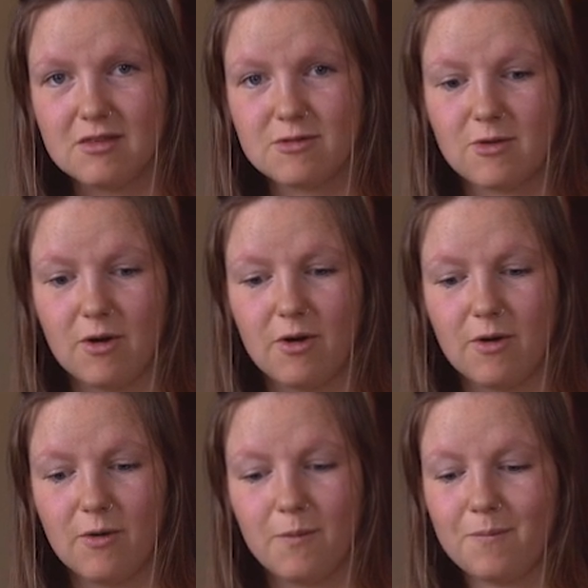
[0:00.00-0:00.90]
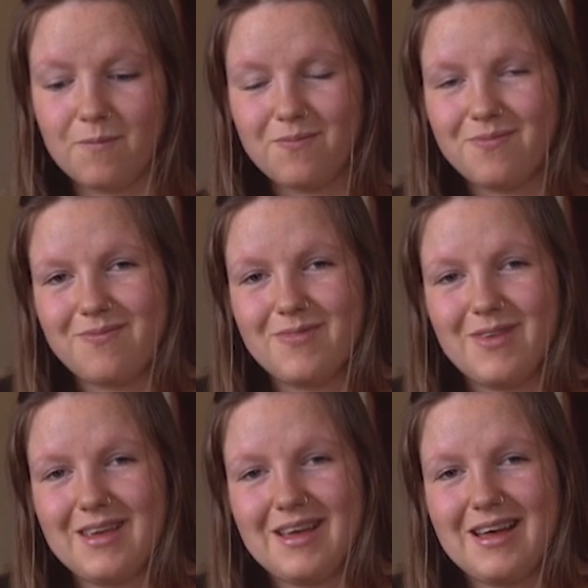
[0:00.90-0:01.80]
so
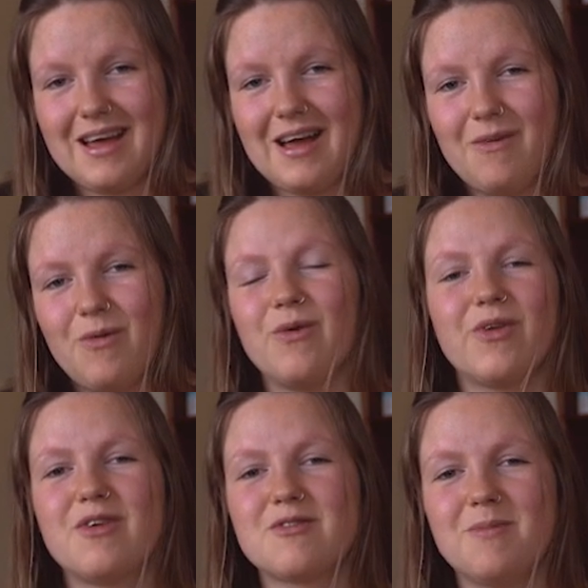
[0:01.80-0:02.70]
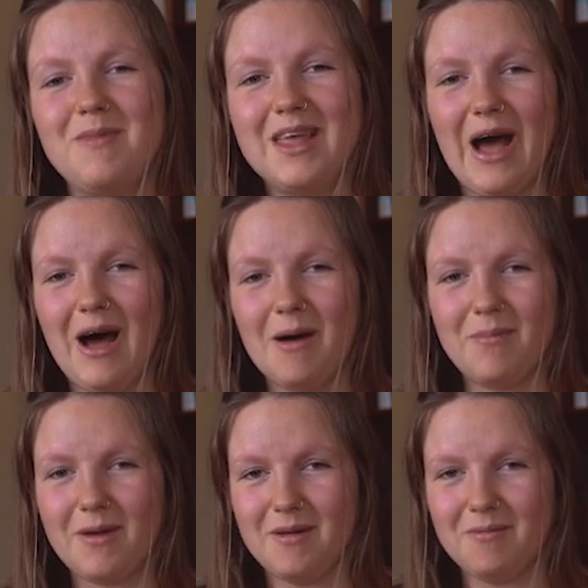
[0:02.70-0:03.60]
we will just meet
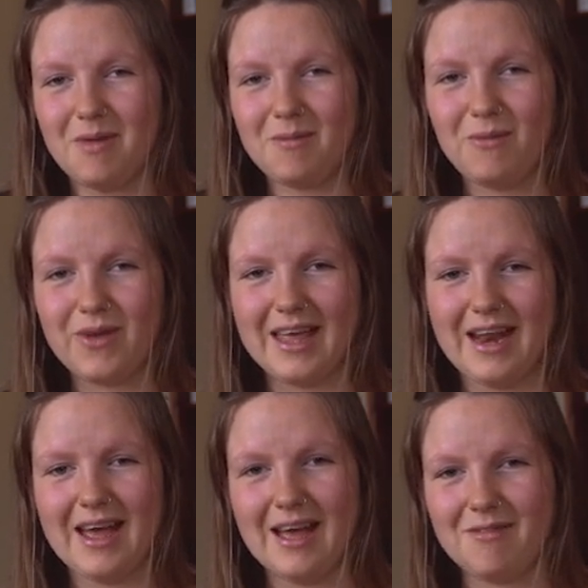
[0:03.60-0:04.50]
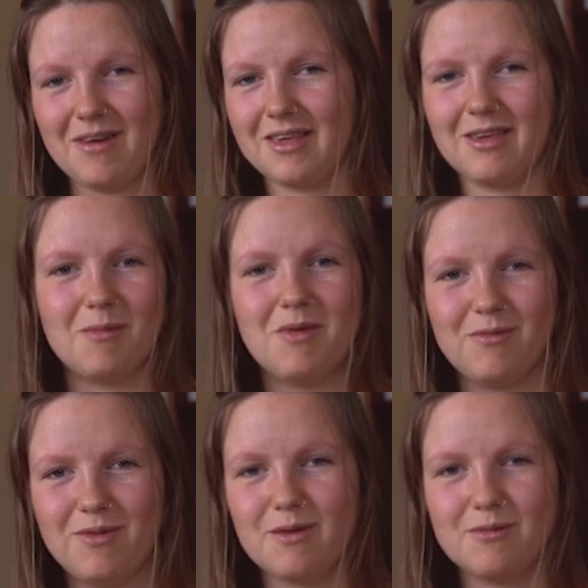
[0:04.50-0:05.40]
up and maybe we can have like yummy
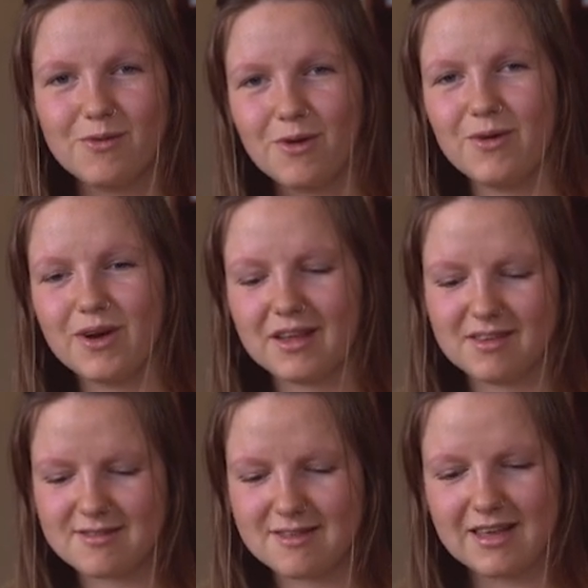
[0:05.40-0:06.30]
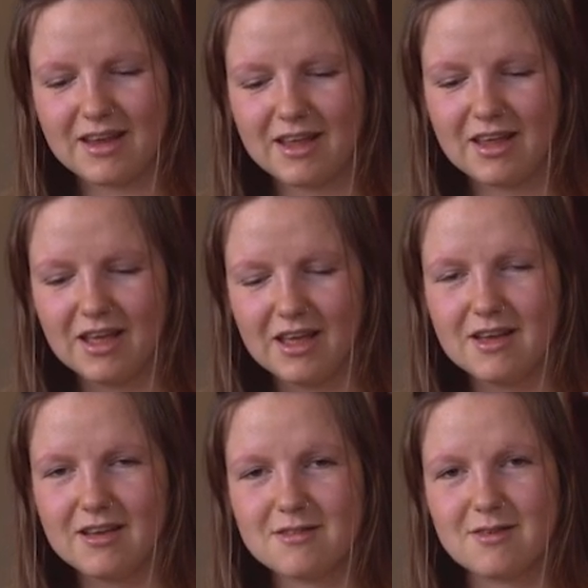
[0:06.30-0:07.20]
vegan food in the city.
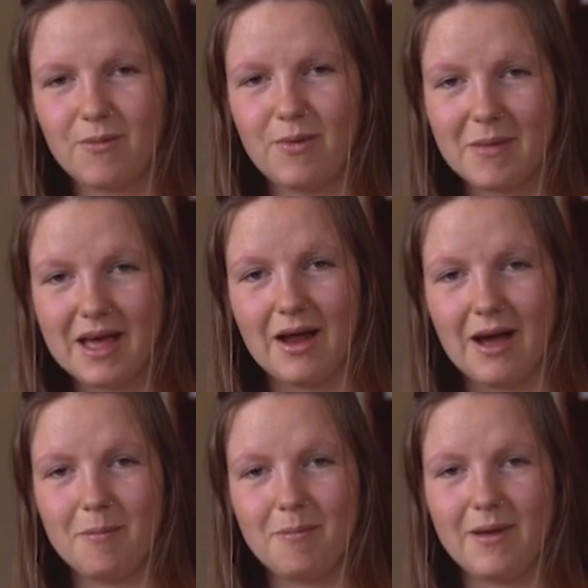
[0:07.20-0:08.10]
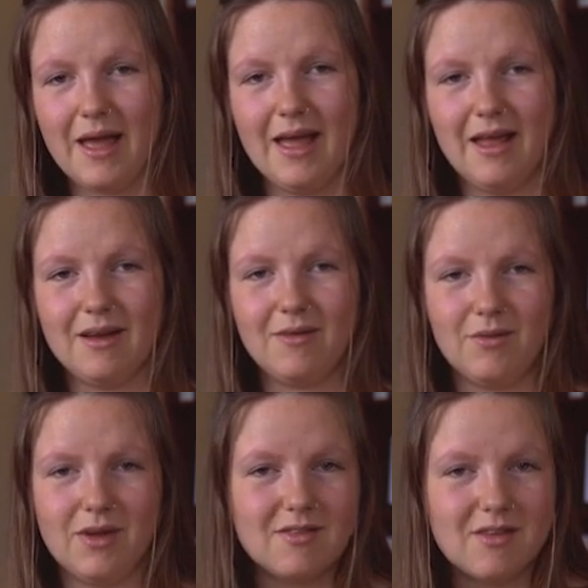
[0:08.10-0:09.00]
So we met up and
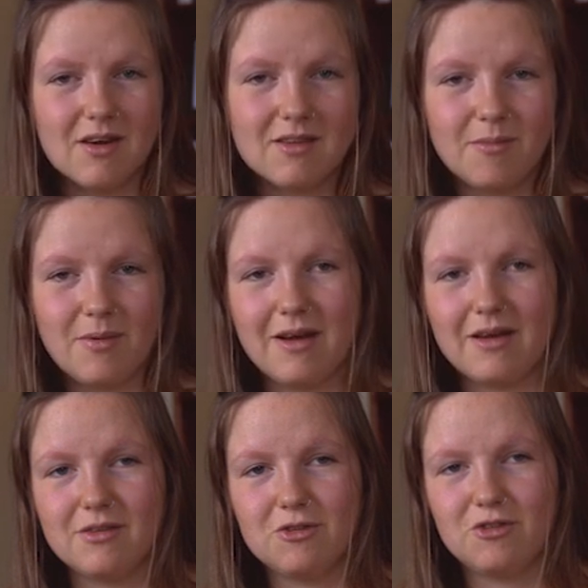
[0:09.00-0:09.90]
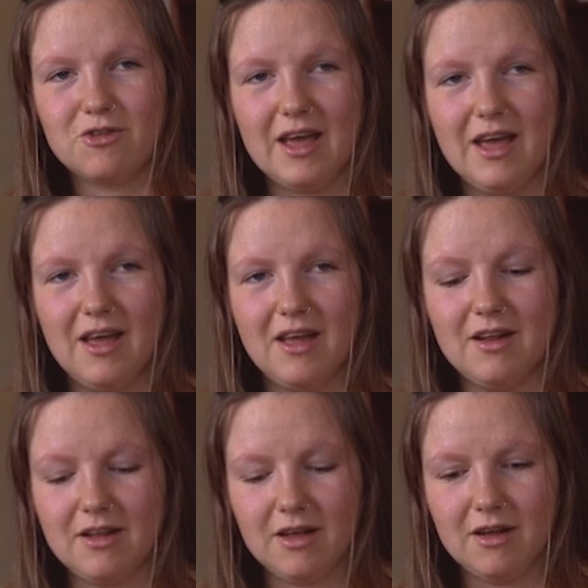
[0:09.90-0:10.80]
we talked a bunch
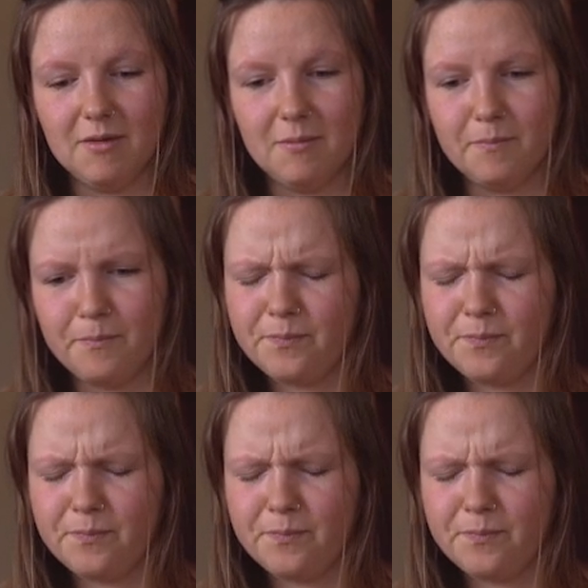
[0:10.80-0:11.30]
and um,